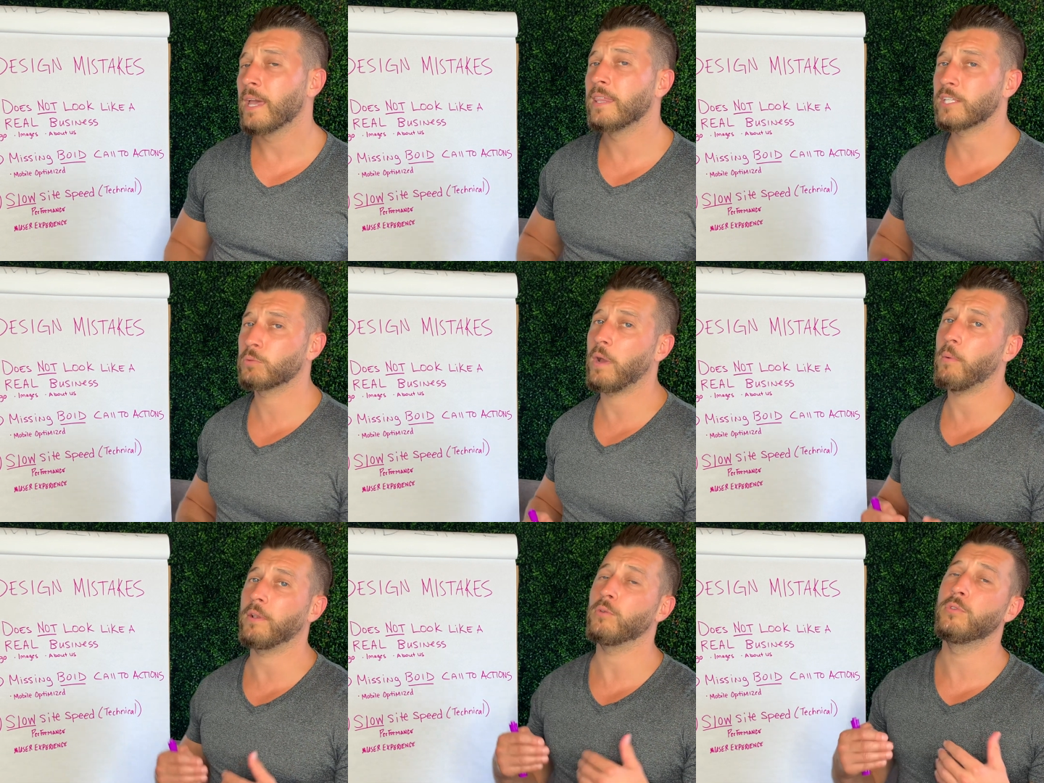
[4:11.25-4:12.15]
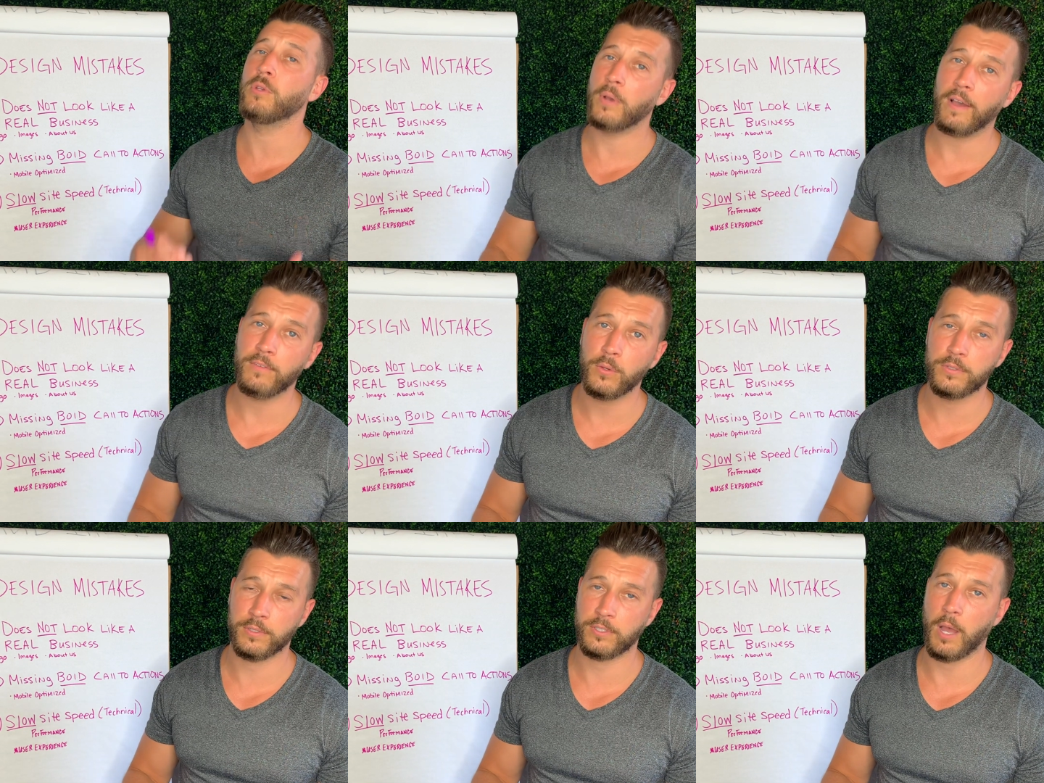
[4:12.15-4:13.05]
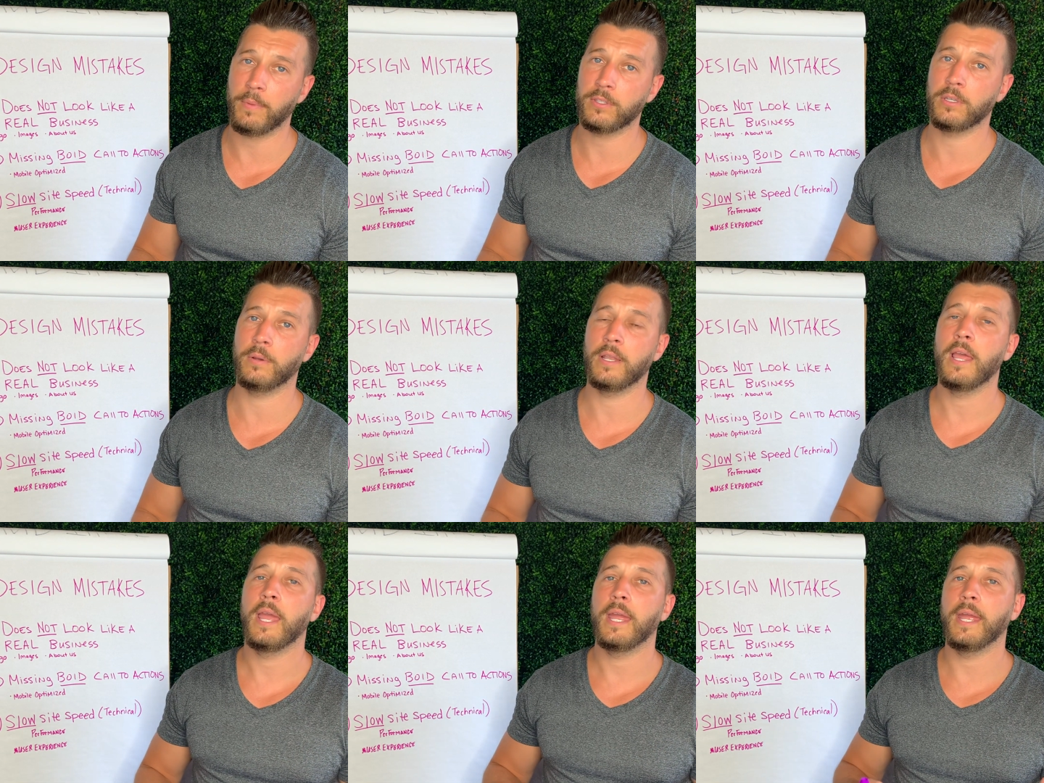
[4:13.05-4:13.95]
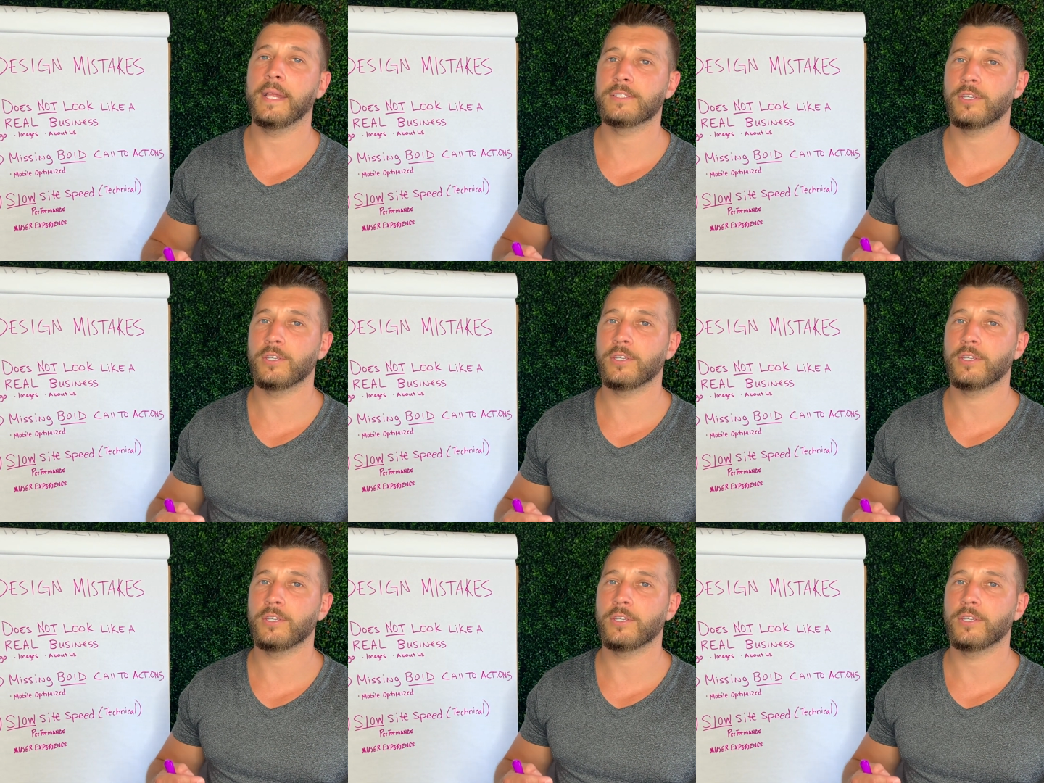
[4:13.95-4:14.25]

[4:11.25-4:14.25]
This way, when you do have users coming to it, it's